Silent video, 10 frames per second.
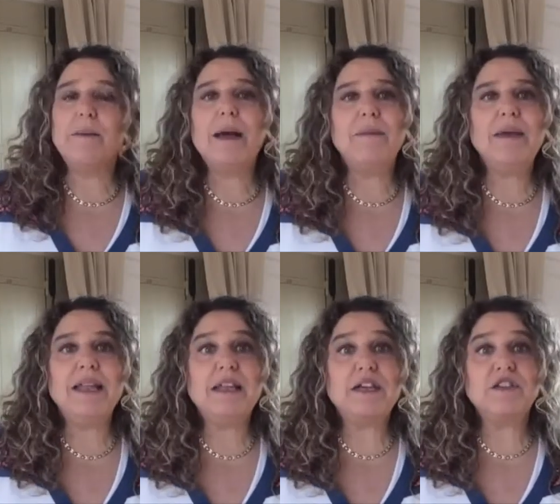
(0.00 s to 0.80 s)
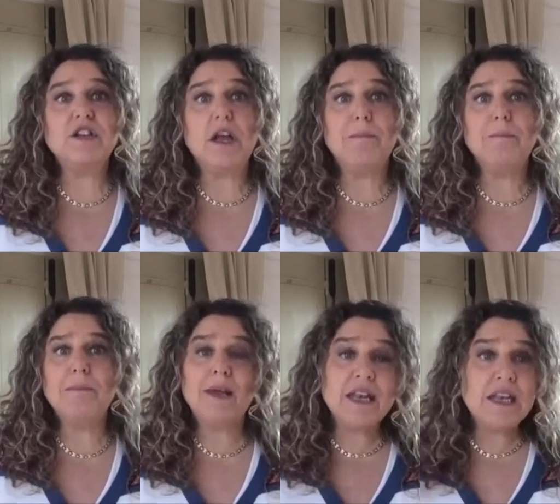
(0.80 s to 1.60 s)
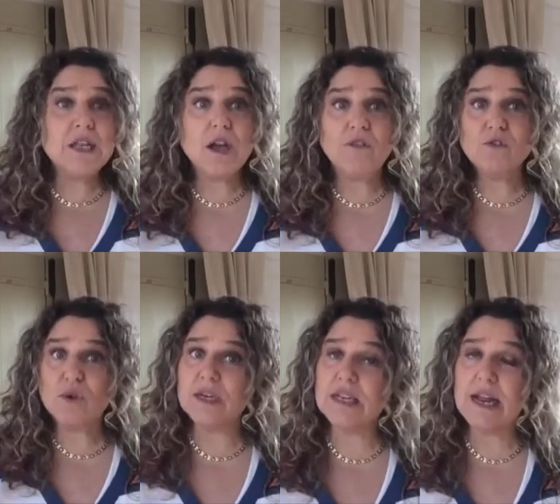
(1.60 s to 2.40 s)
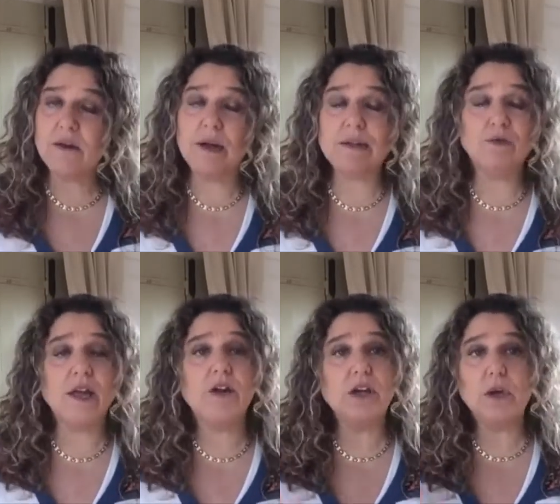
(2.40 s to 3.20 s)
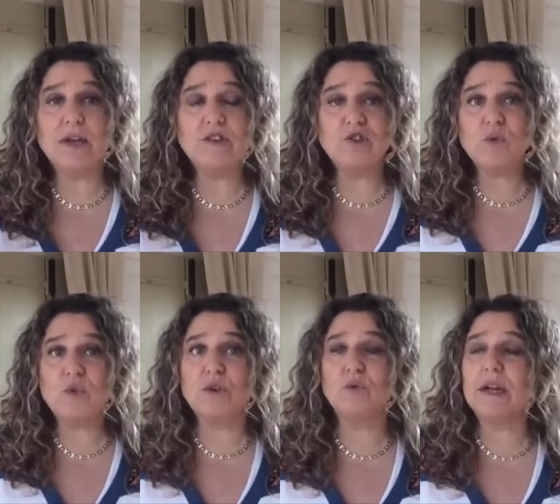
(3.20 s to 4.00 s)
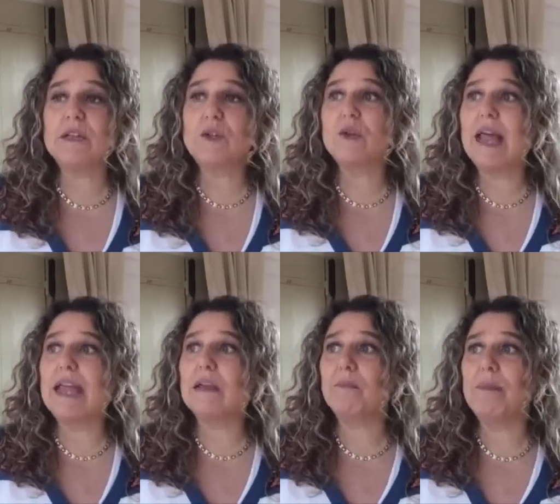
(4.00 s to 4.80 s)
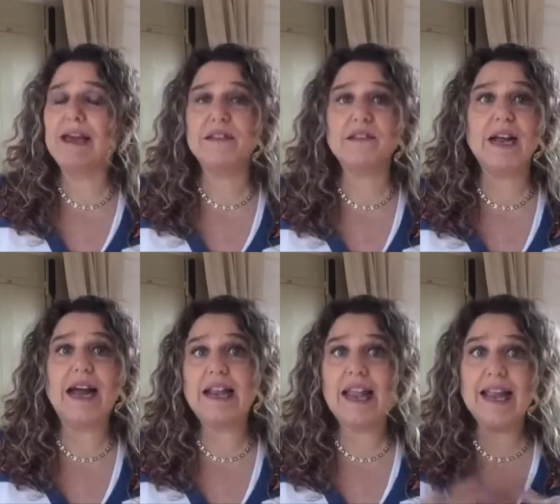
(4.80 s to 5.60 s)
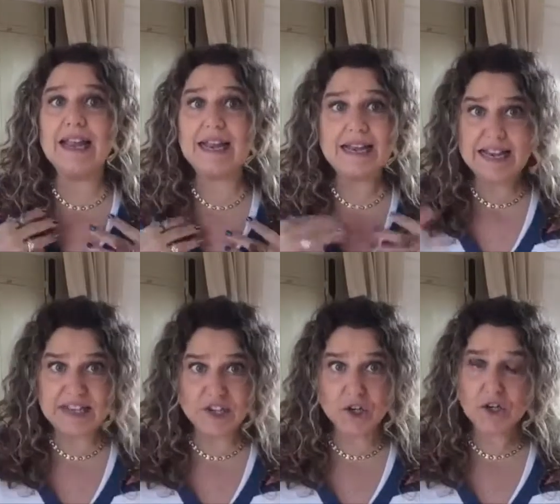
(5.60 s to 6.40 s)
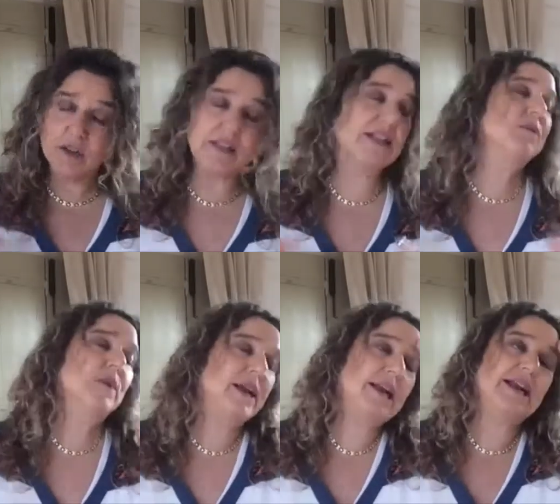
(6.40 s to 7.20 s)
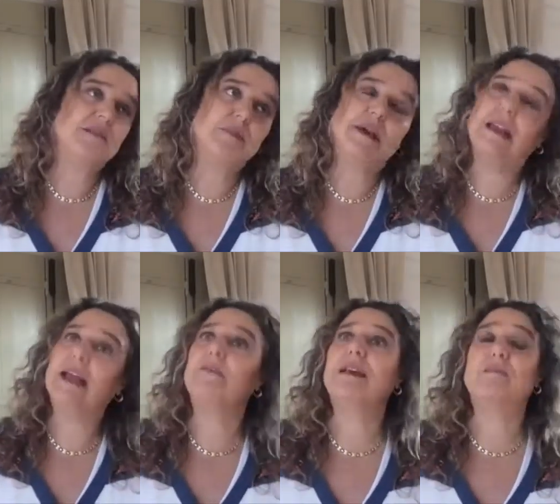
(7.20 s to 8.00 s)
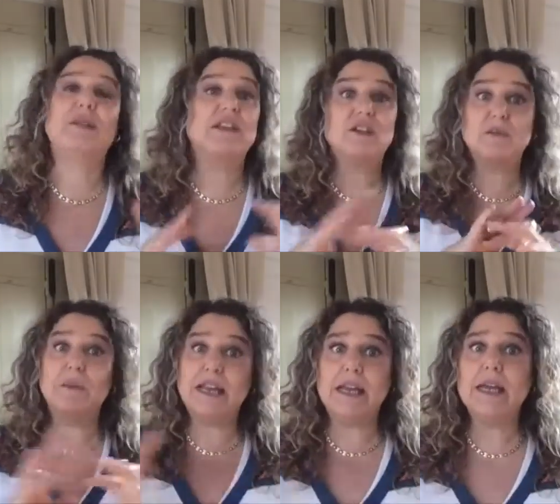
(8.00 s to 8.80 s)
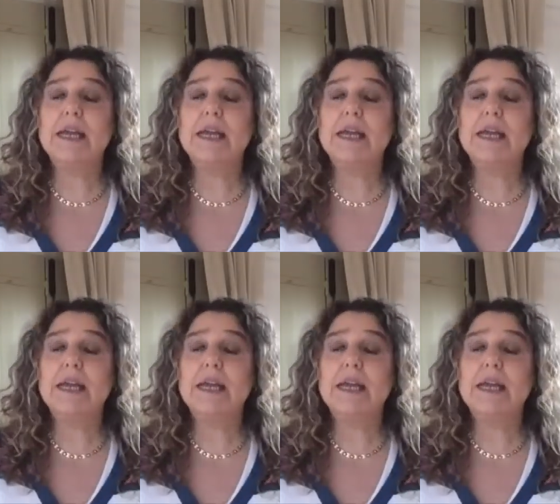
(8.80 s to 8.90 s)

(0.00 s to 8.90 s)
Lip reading: I mean there's many softwares now out there. You can choose the ones you like best. I like Later. That's the one I like best, but there's many